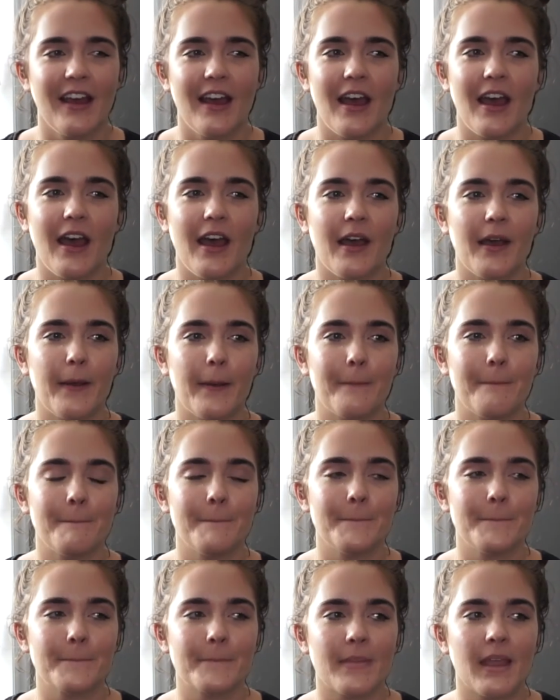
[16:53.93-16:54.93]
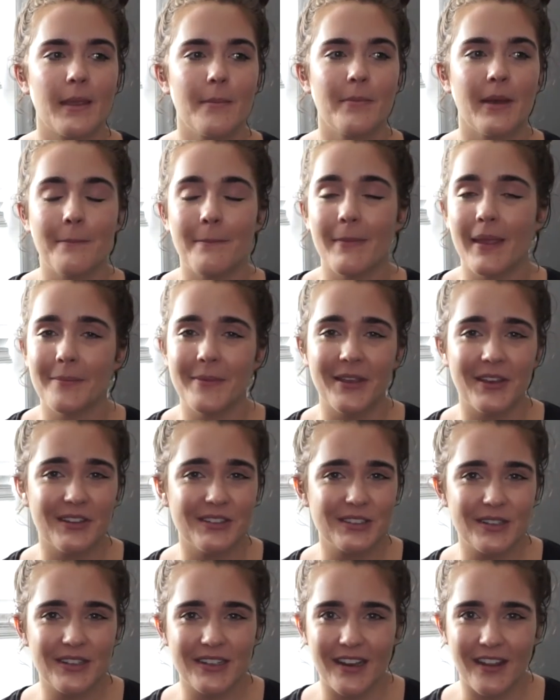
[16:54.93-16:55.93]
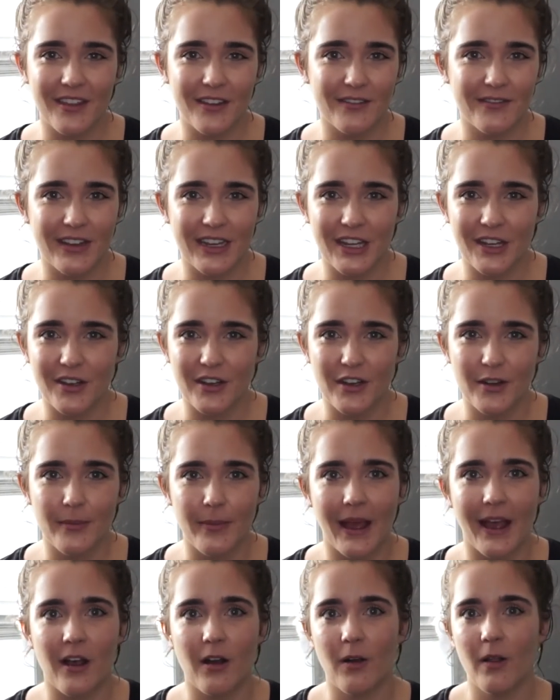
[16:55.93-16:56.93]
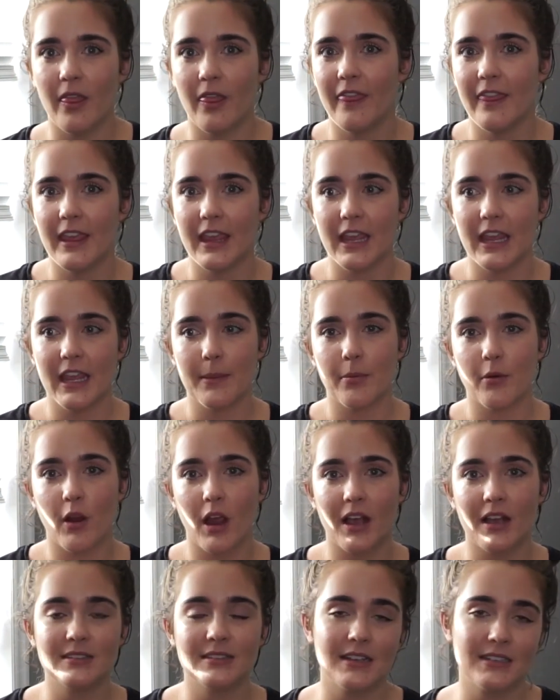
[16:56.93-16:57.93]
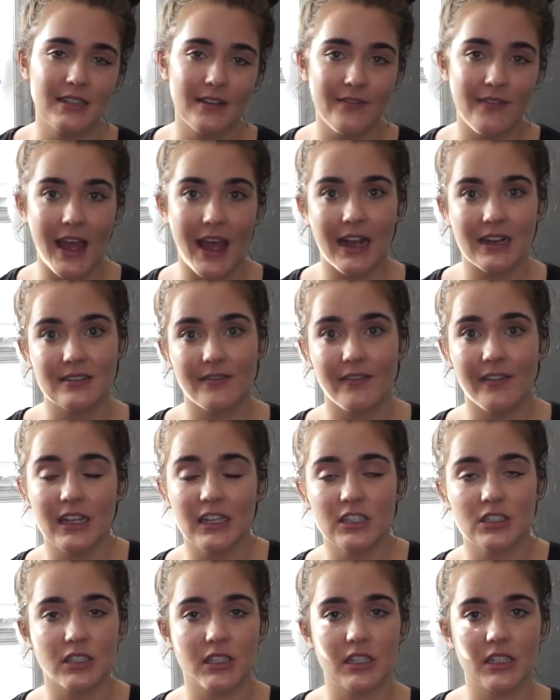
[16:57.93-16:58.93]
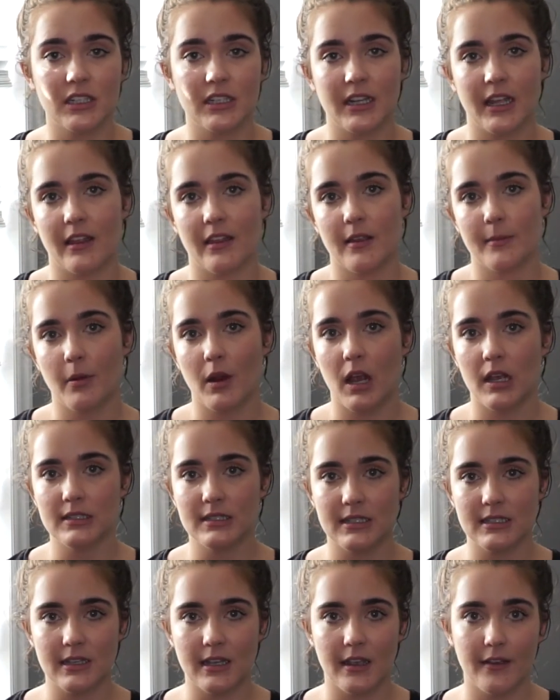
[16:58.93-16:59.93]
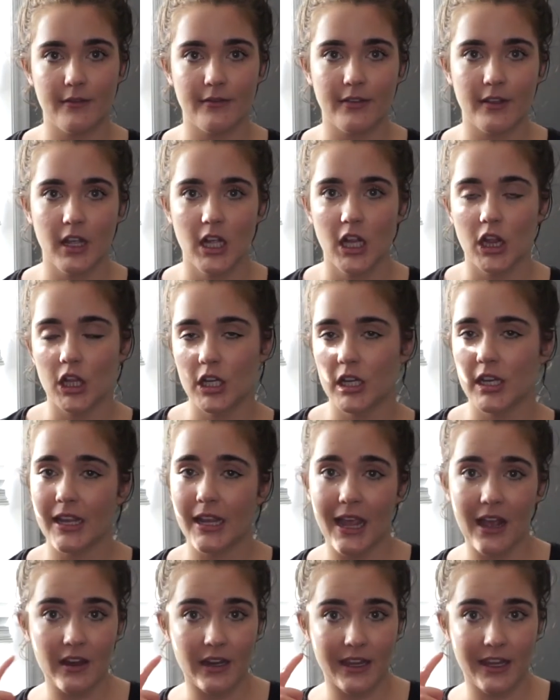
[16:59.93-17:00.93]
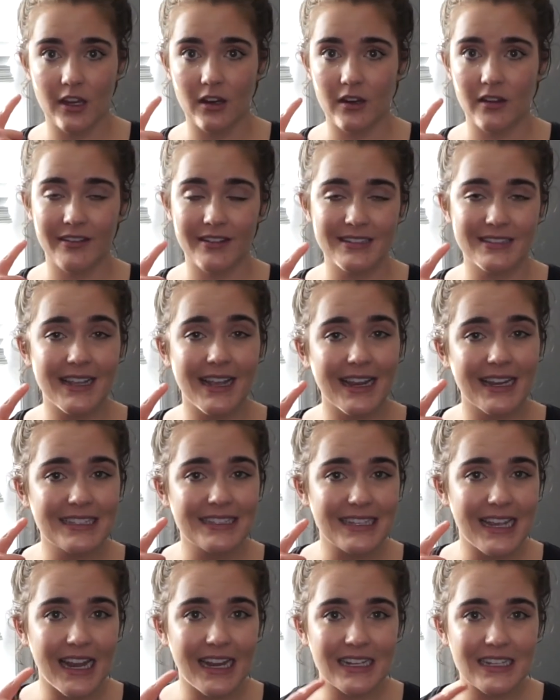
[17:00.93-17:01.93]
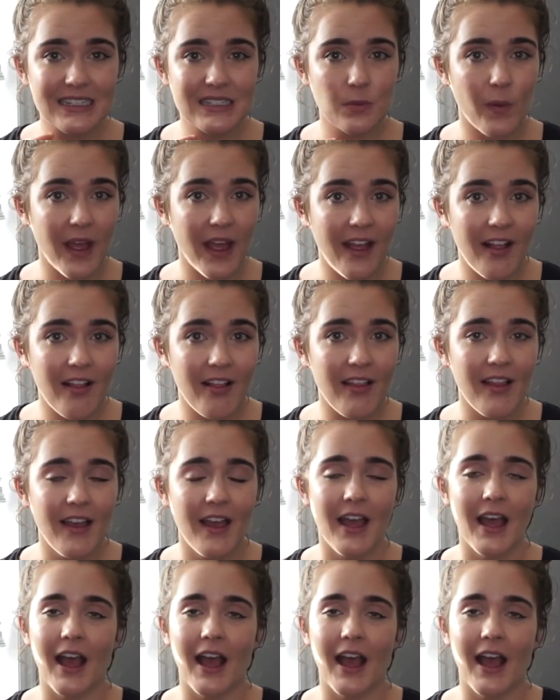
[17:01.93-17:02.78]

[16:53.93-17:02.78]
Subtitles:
But maybe I'll do another video about the process of activation and the process of learning how to hear on the second side as well.